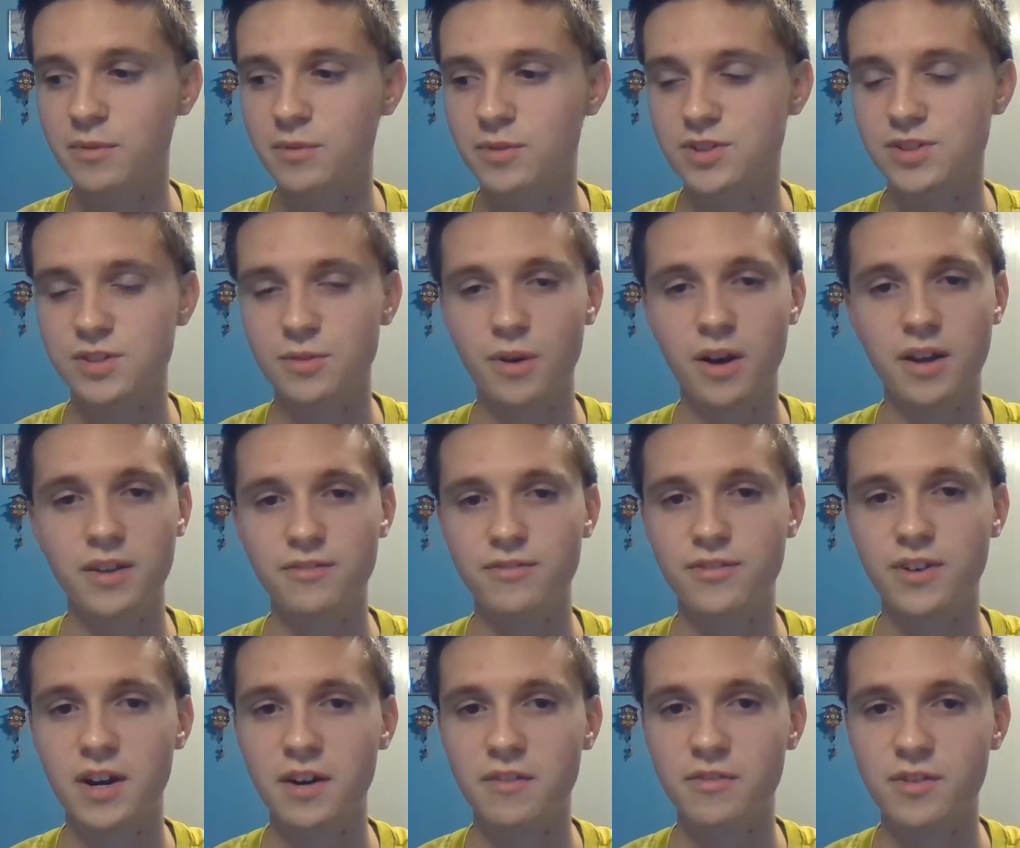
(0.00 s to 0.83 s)
which it wasn't
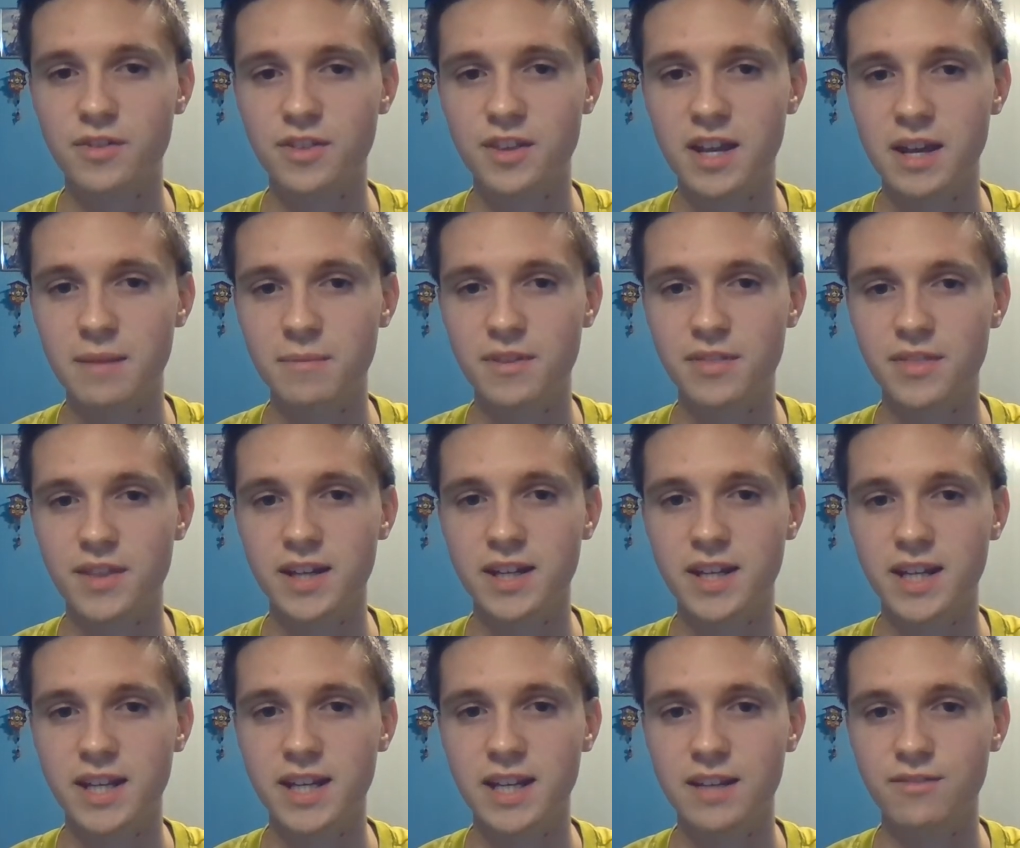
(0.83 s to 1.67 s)
fair for them that they
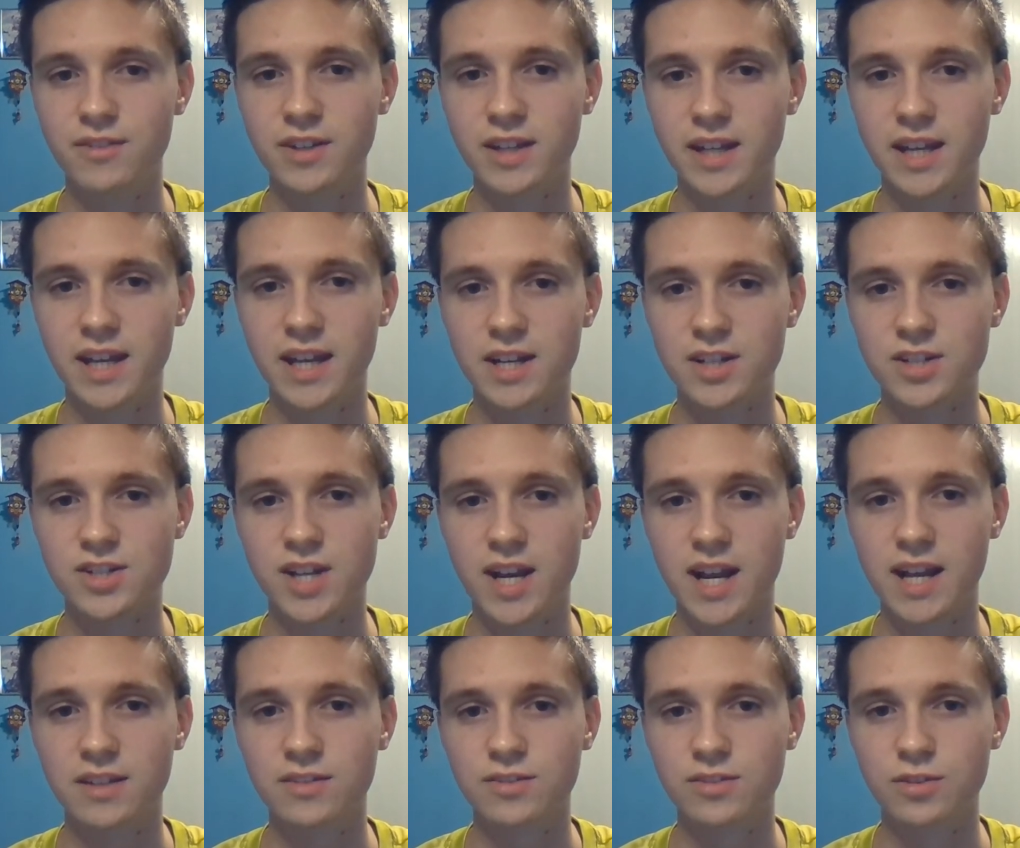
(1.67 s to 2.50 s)
didn't even get a
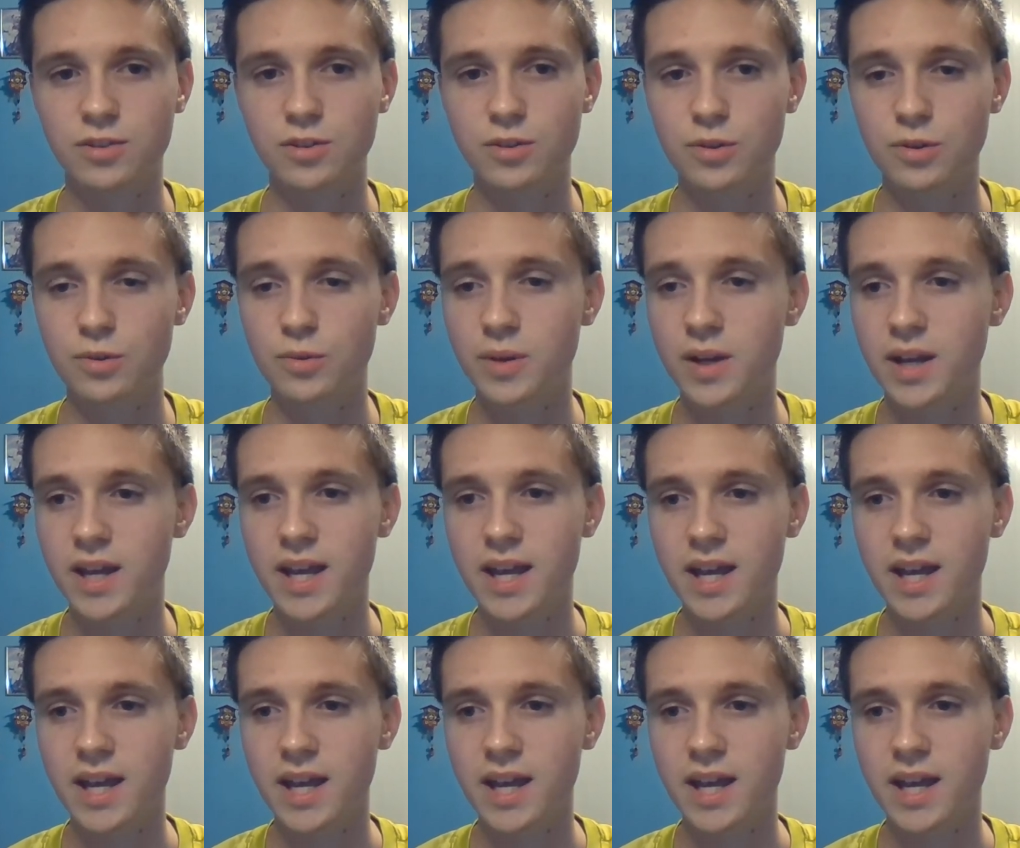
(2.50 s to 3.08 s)
chance to